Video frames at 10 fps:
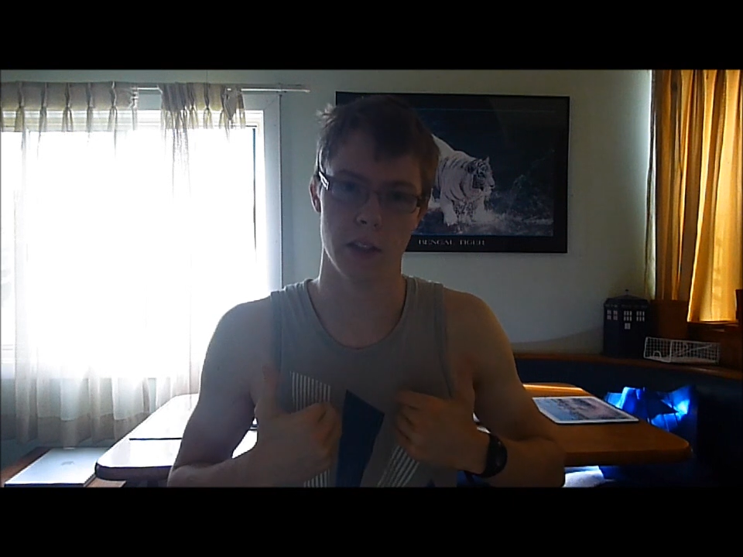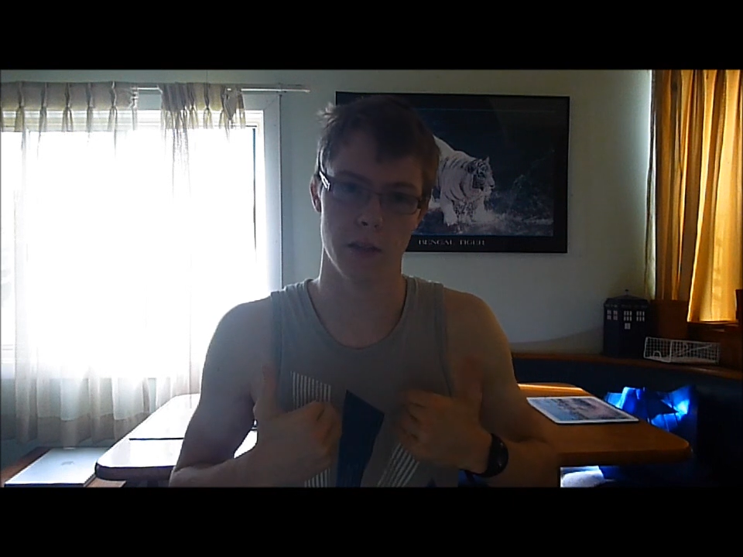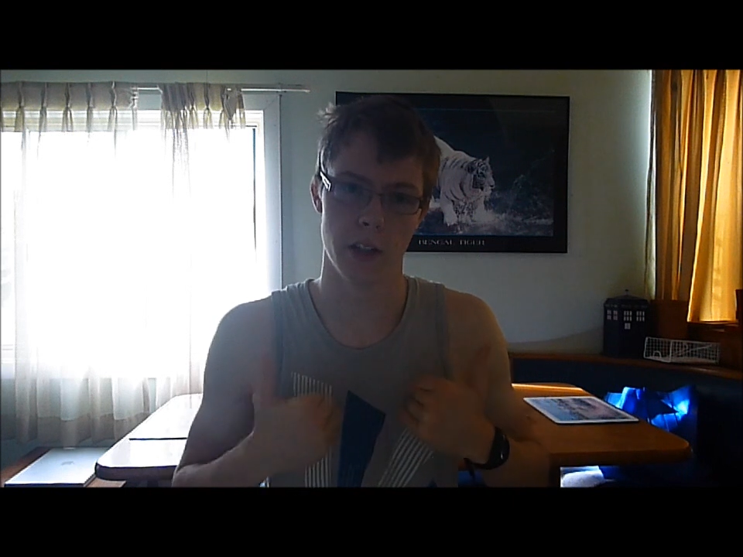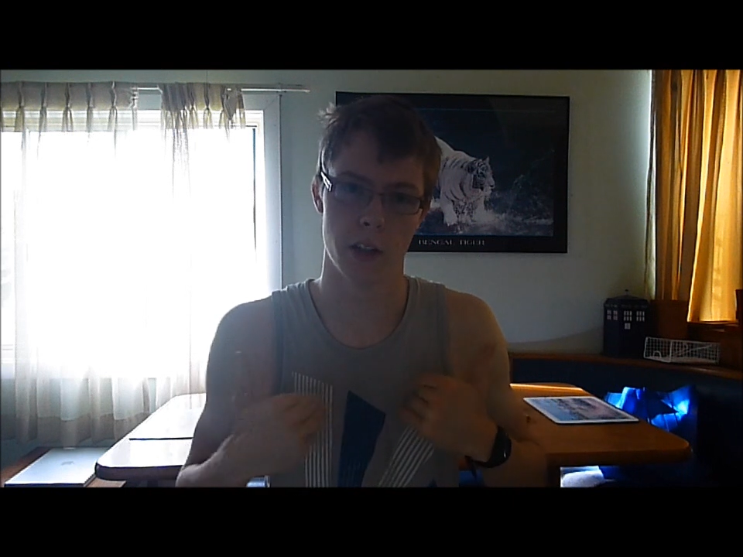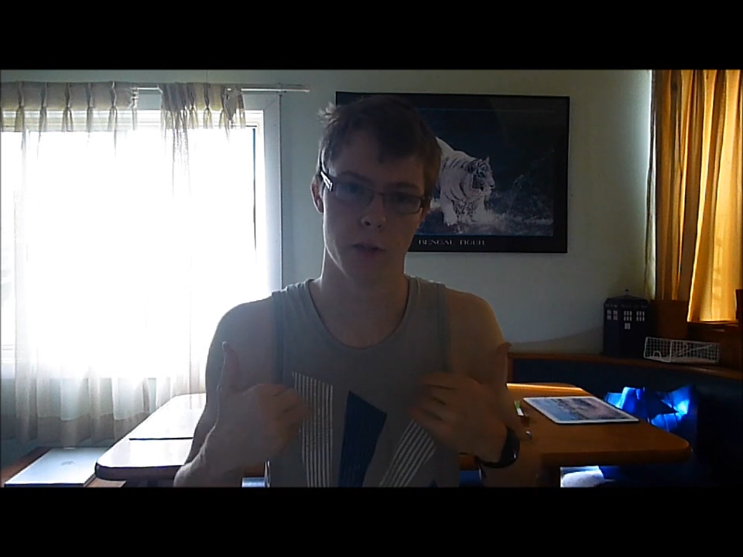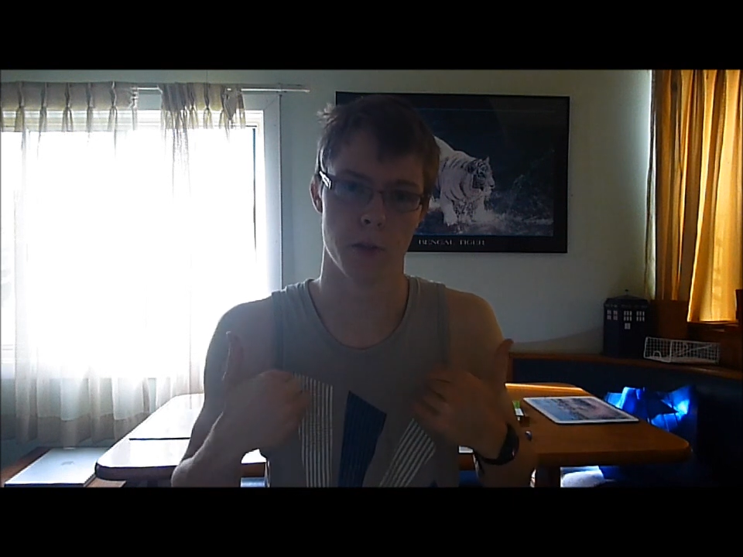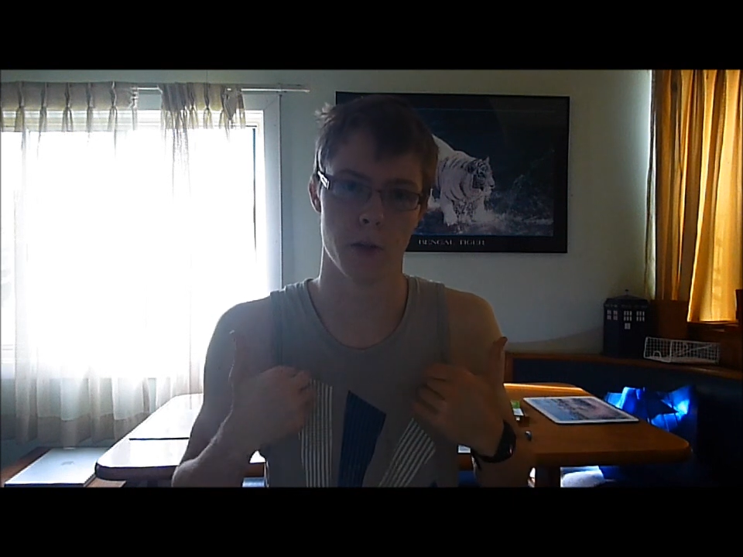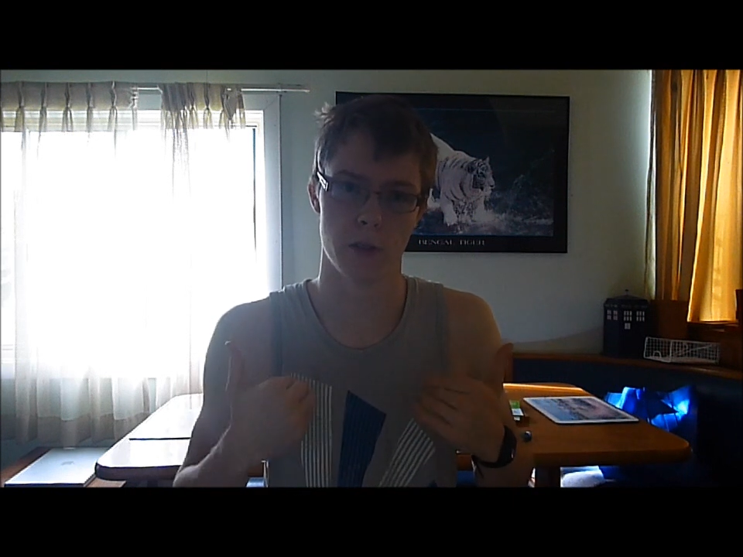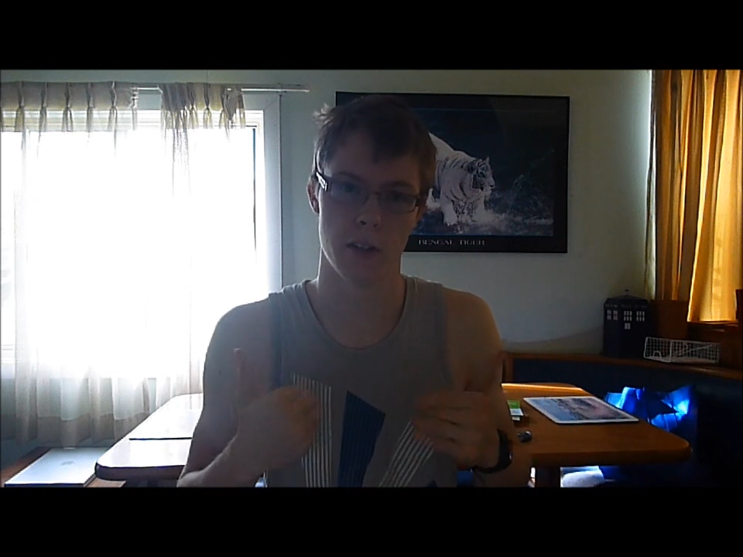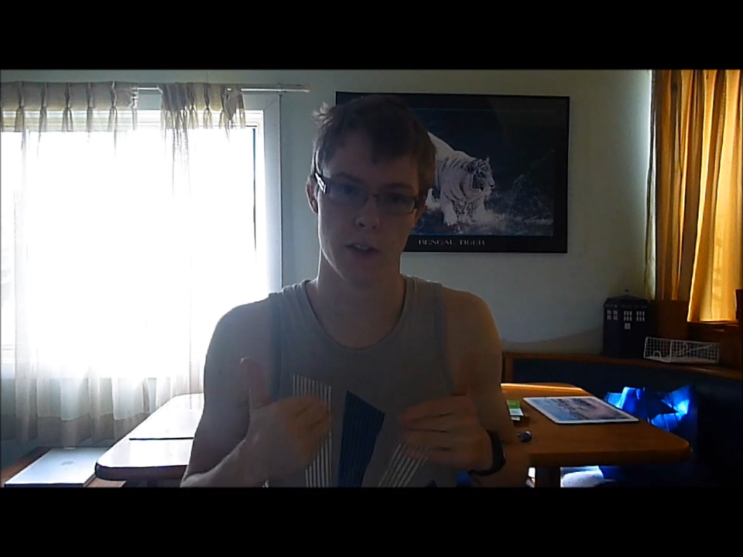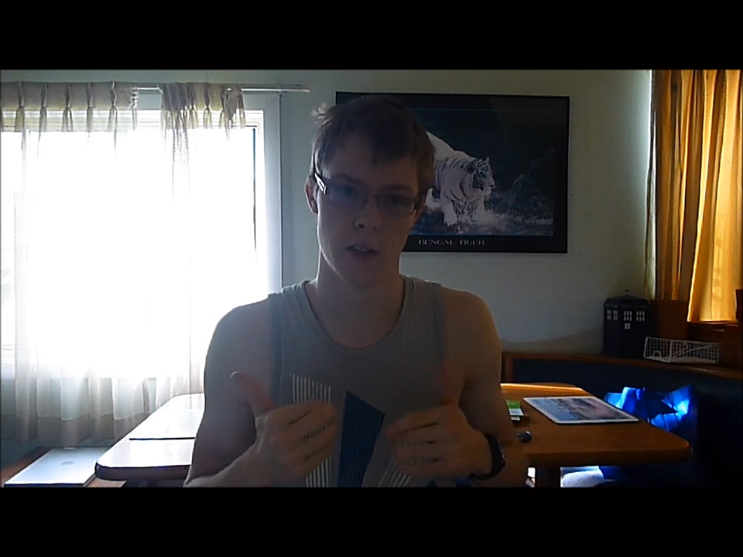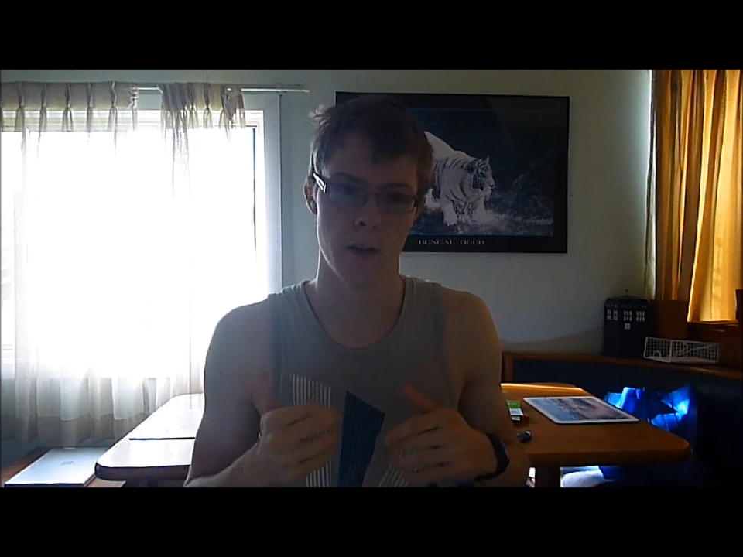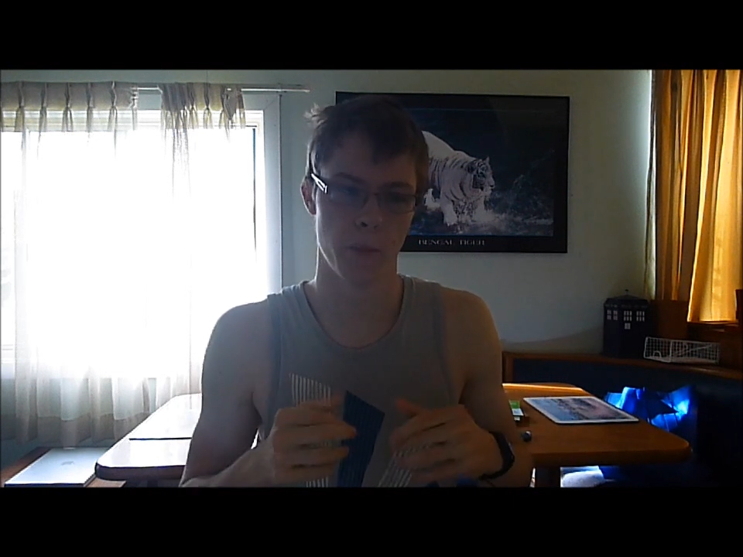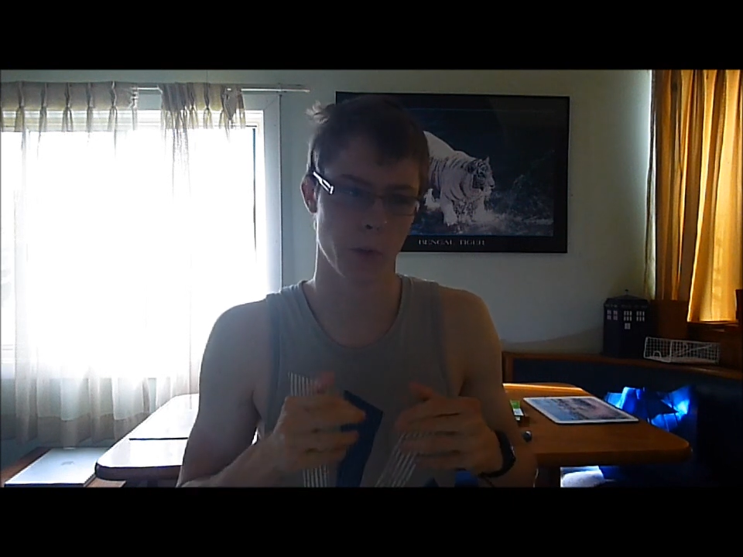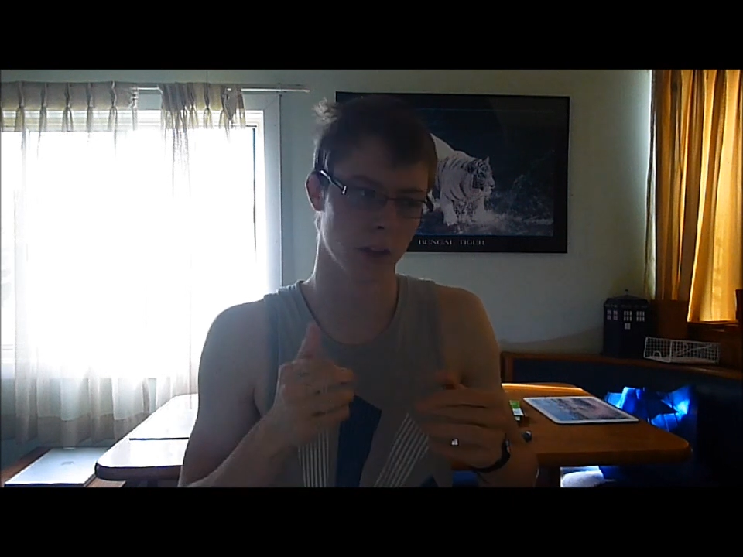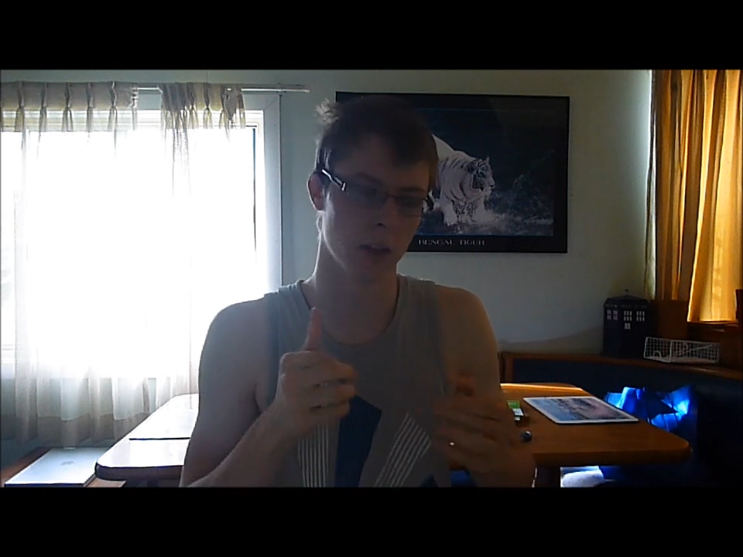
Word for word: videos mostly is doing a